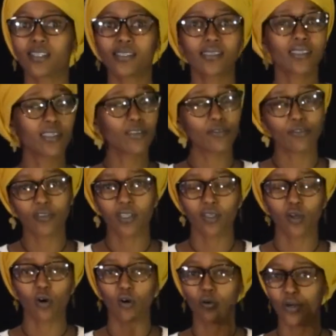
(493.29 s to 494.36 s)

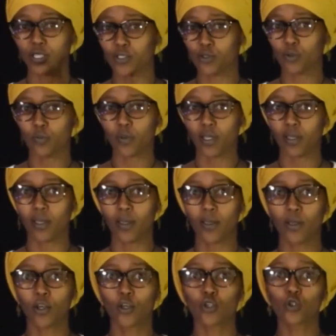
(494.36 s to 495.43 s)
CV or resume.
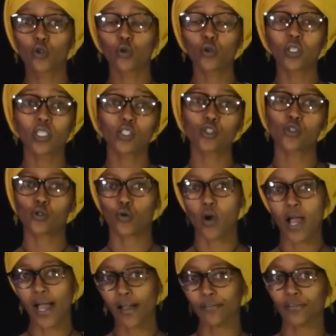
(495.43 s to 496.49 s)
You need to
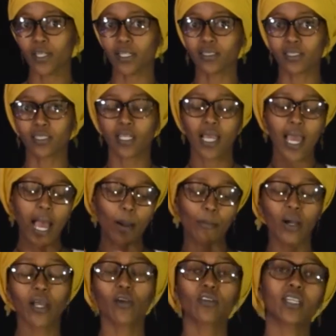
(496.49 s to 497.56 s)
have that. A
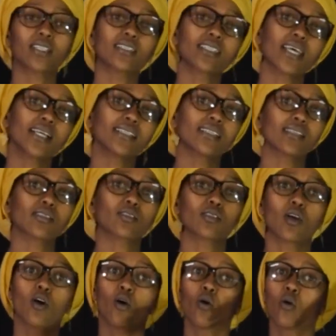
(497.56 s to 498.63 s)
bio that tells us
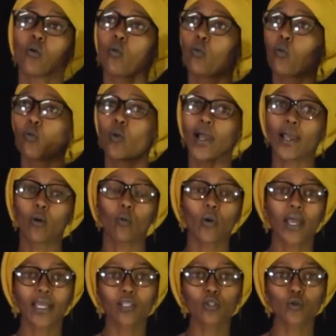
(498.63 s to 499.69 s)

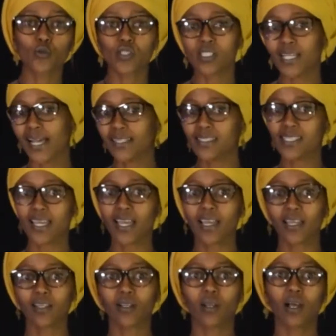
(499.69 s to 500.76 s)
when you
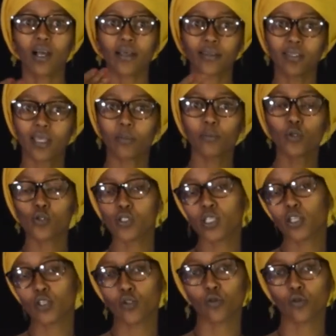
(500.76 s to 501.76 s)
started, the music